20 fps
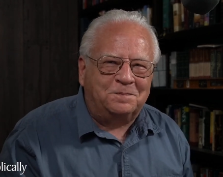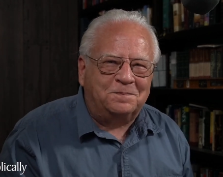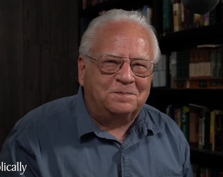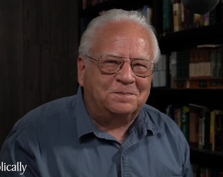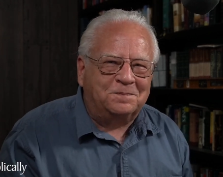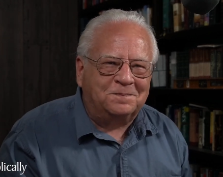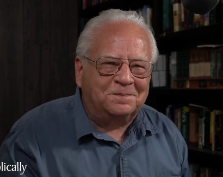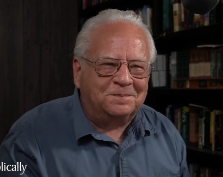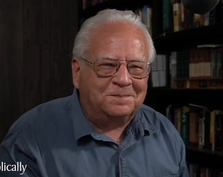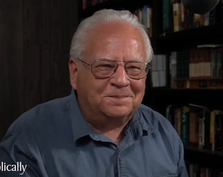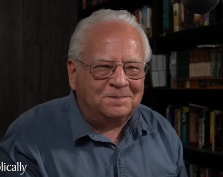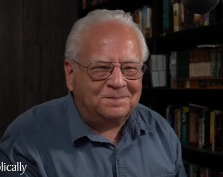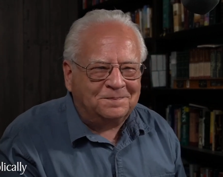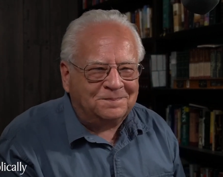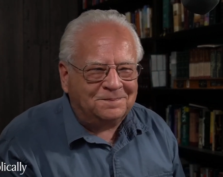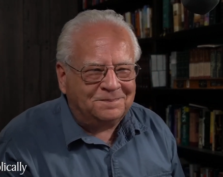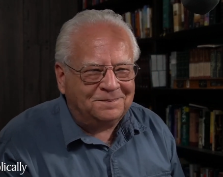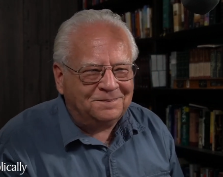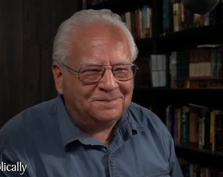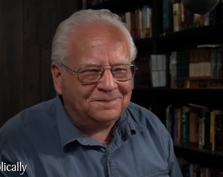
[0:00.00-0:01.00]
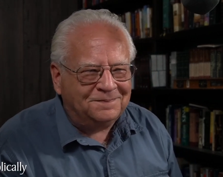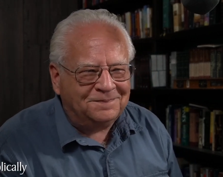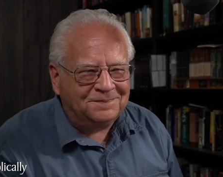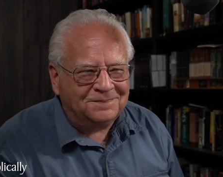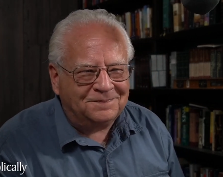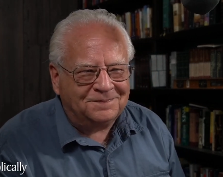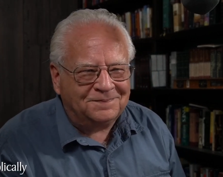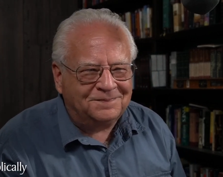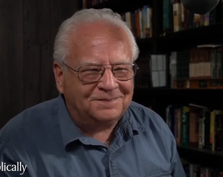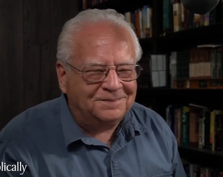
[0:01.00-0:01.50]

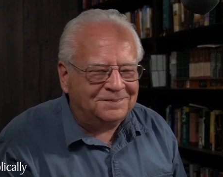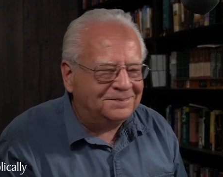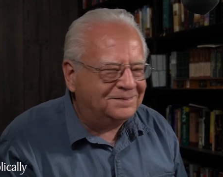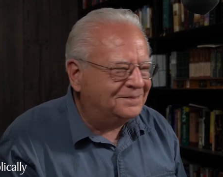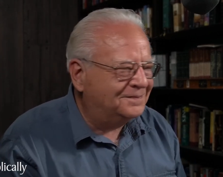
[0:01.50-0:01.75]
Nobody speaks.